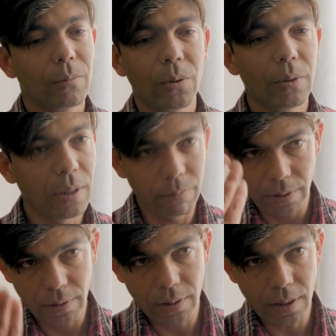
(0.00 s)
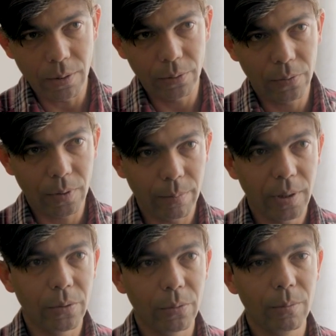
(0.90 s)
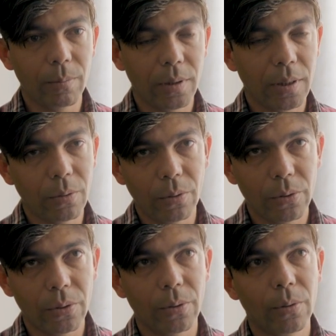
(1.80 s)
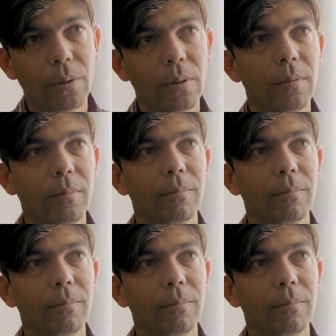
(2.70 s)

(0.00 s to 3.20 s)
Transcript: So they went out from my room and they closed the door.